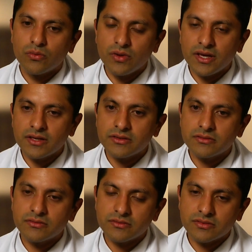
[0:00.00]
We
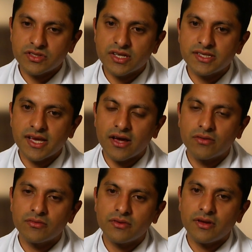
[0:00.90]
sit
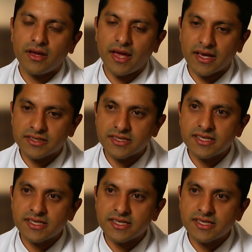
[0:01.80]
down as